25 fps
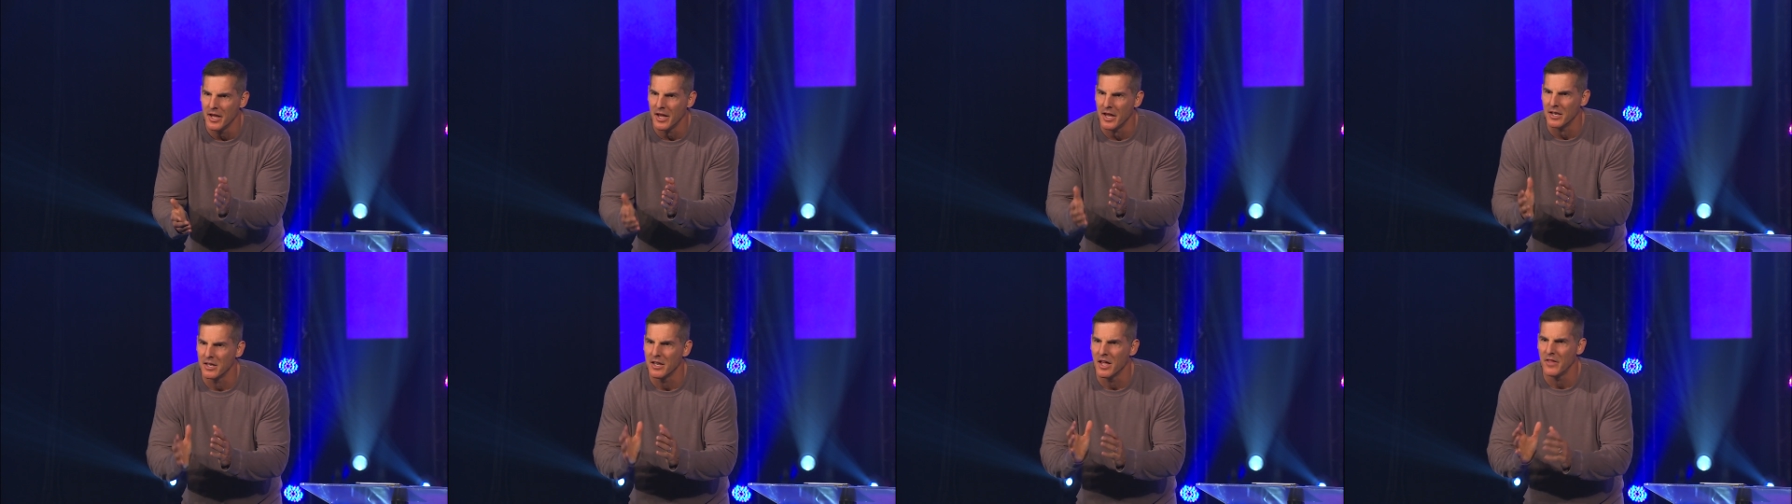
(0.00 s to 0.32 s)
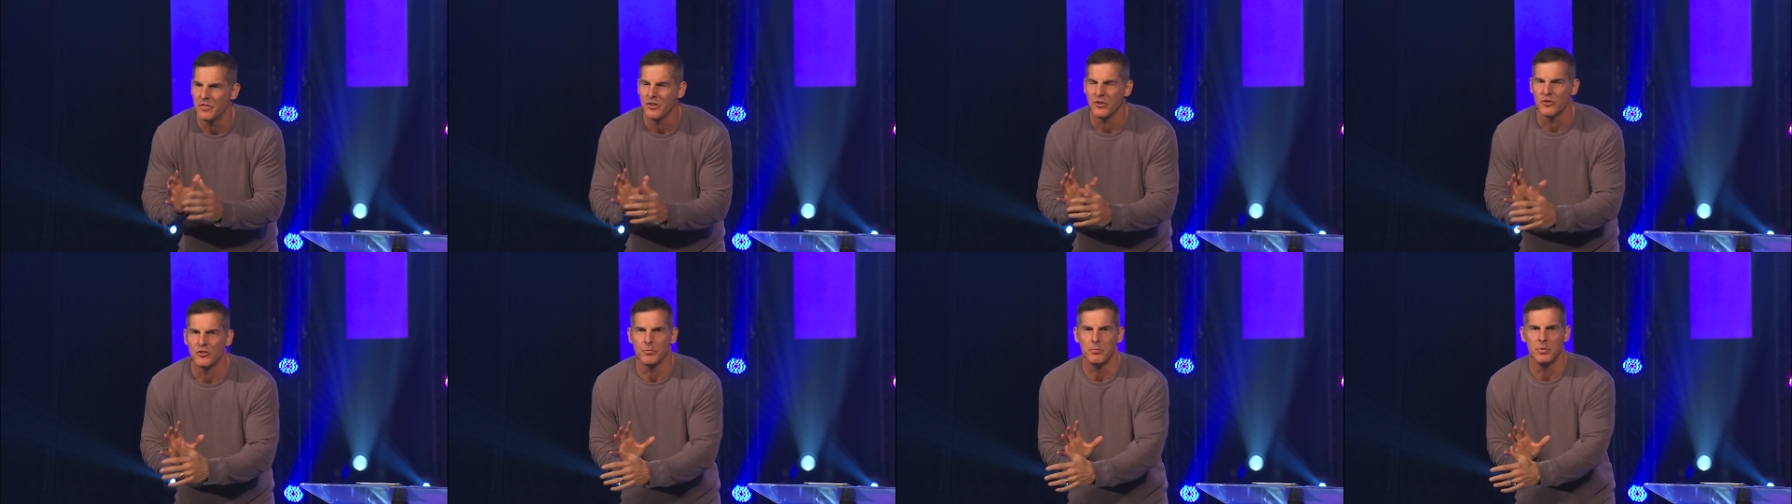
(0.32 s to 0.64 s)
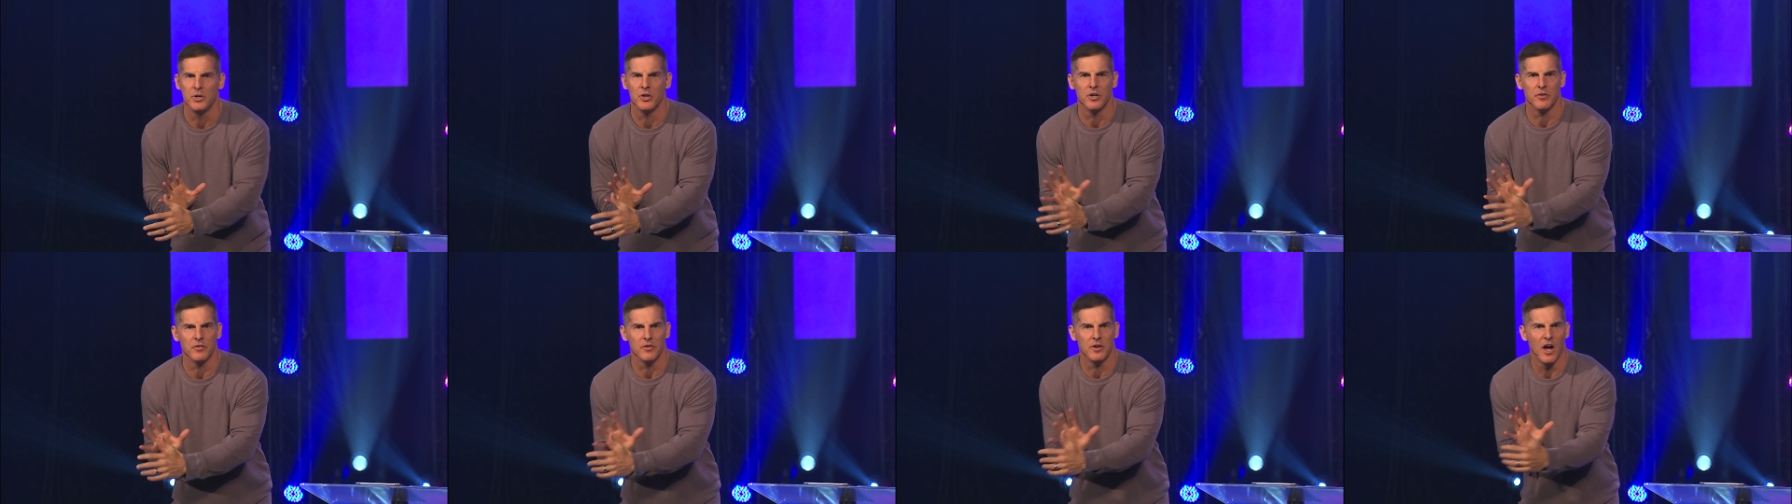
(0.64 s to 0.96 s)
And let the
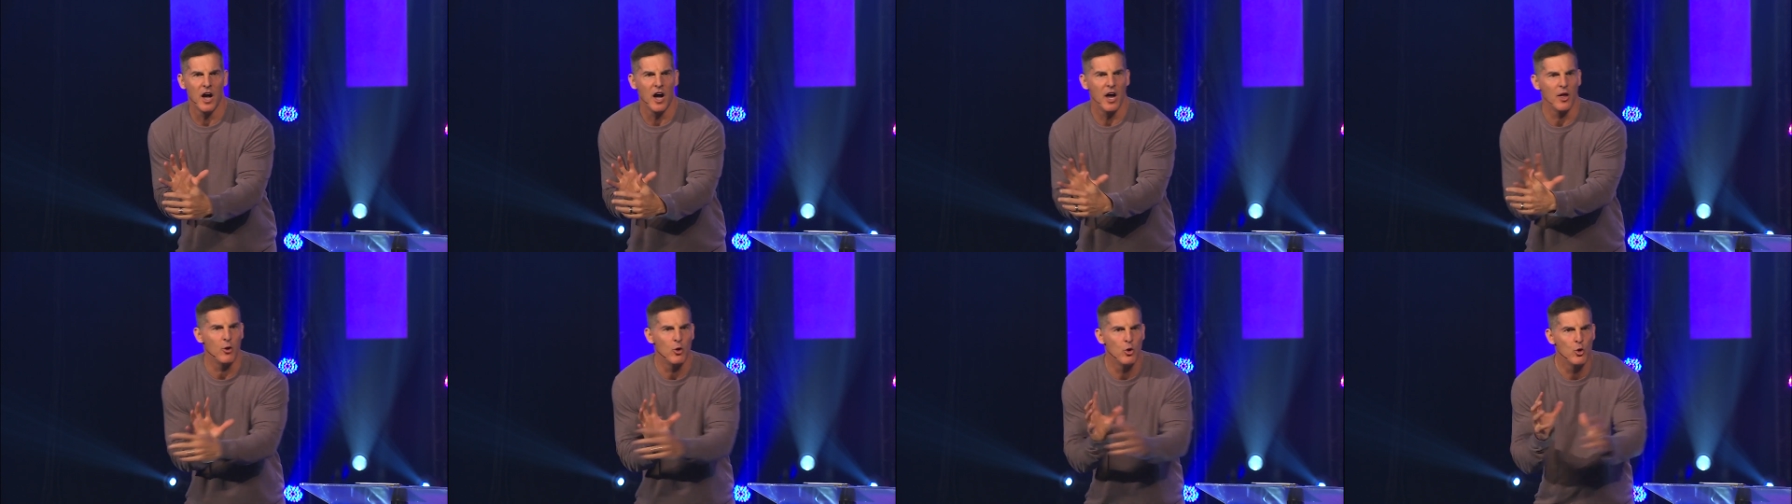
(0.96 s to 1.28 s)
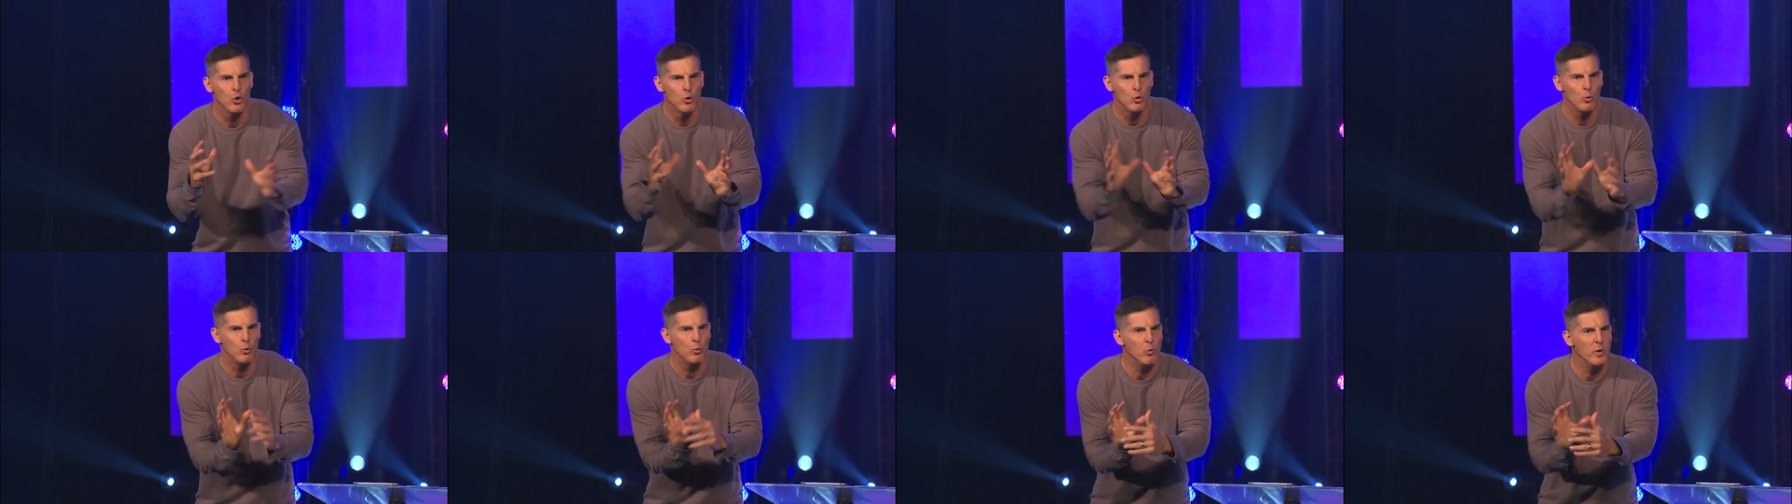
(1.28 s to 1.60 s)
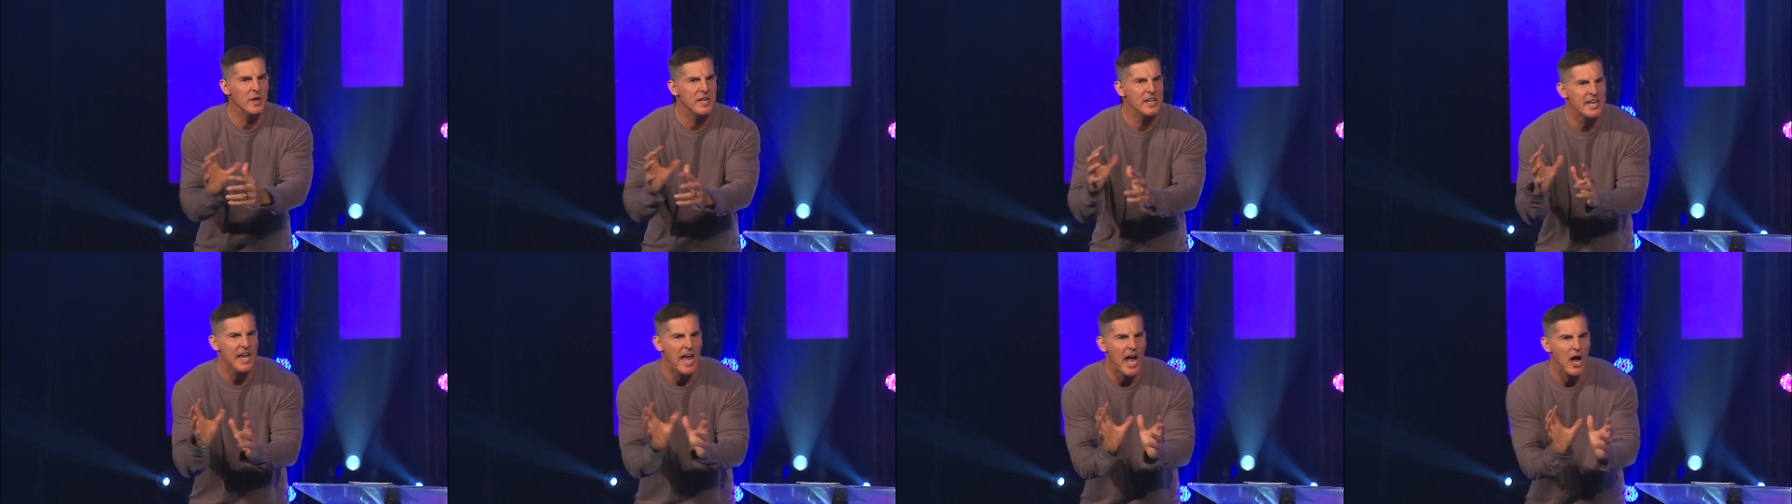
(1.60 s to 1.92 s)
Spirit of God
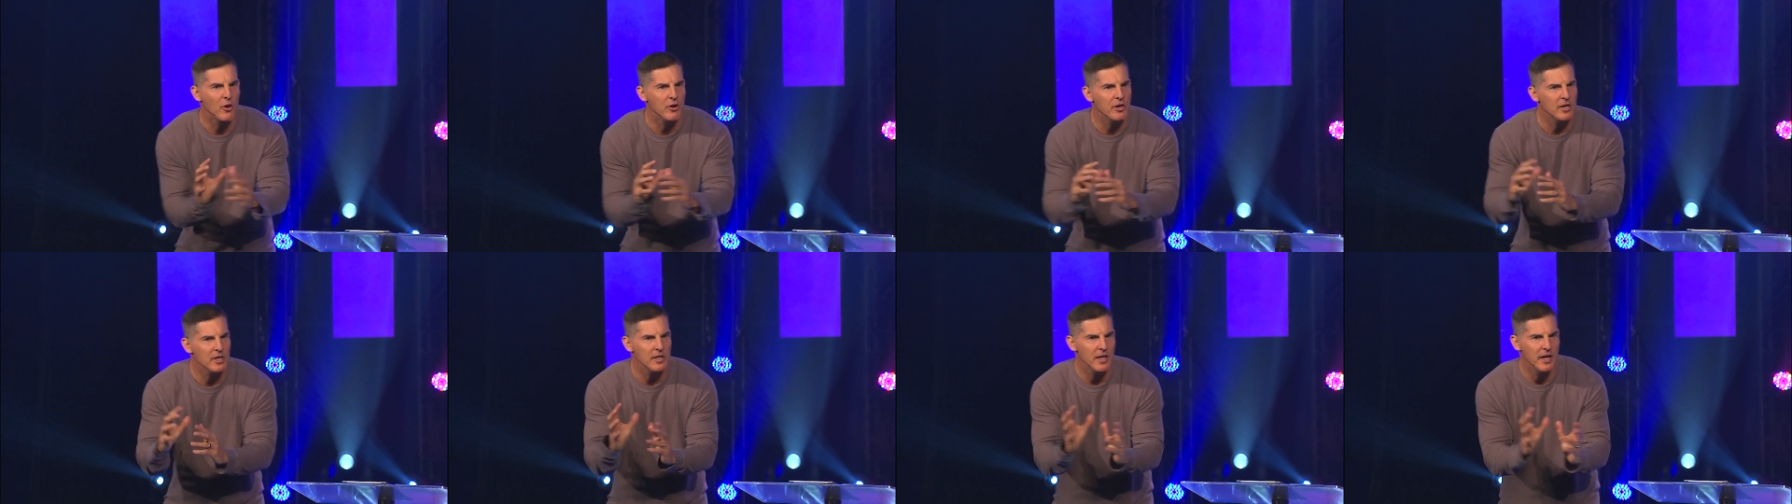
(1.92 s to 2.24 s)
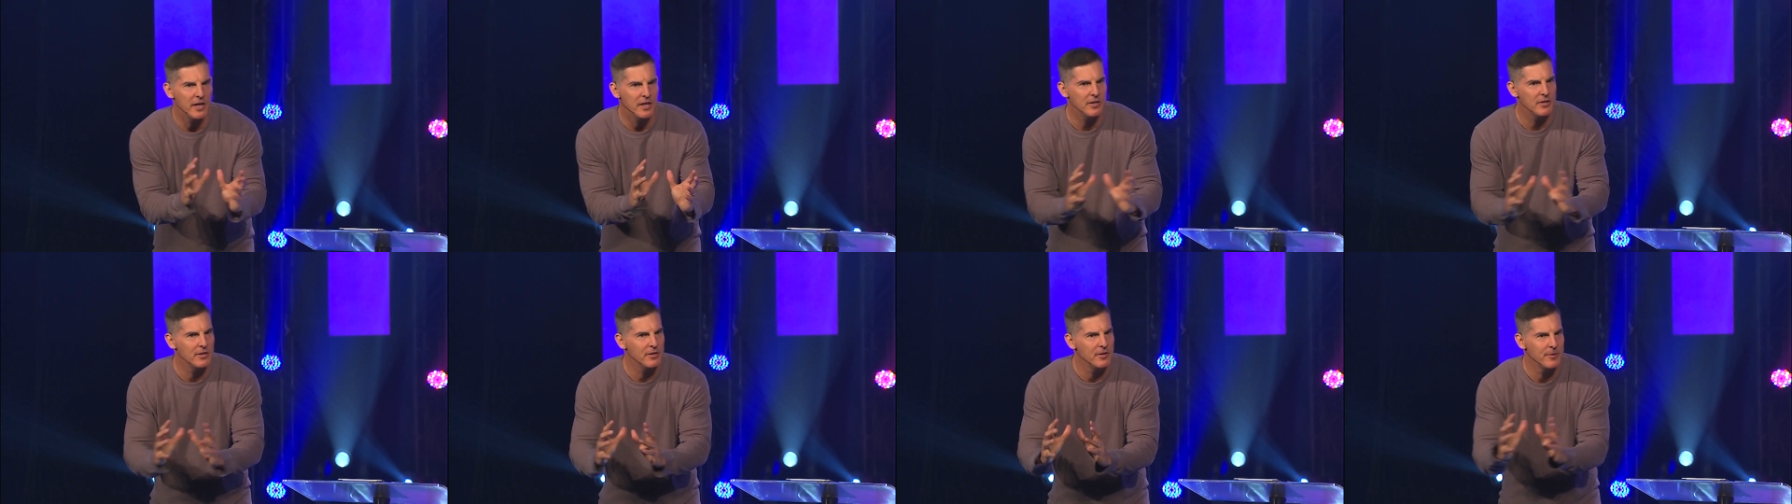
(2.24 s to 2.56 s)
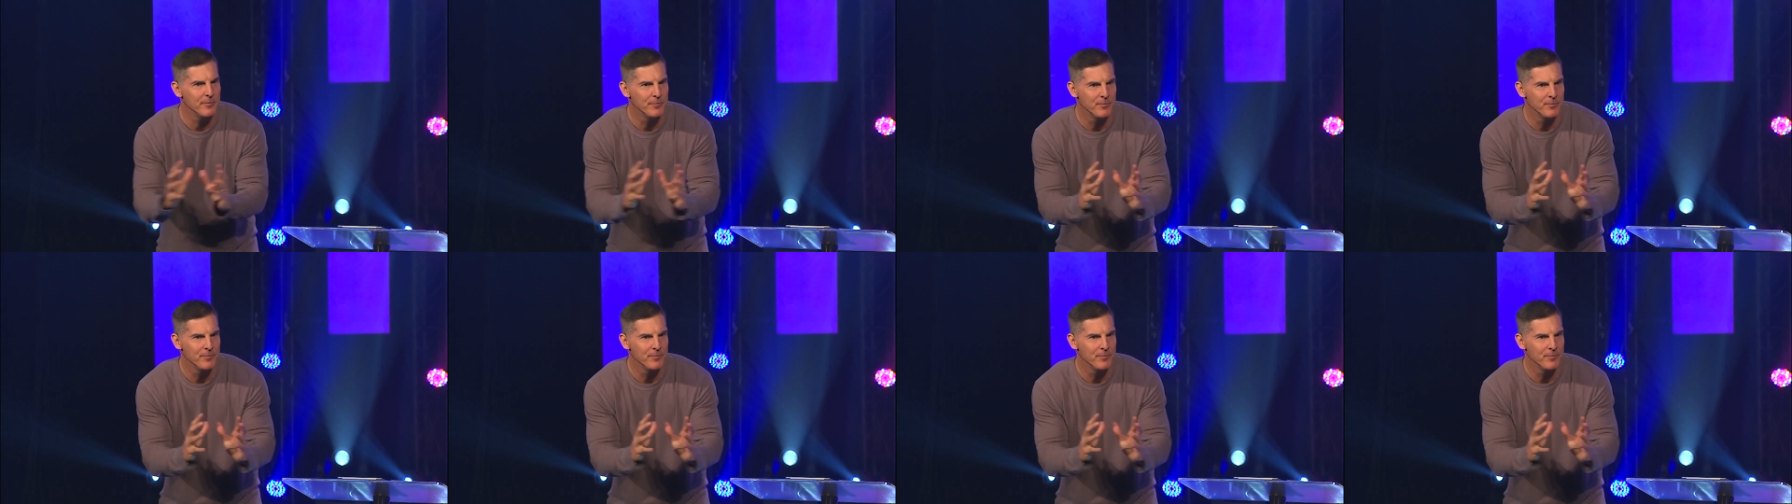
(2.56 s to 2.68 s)
recalculate,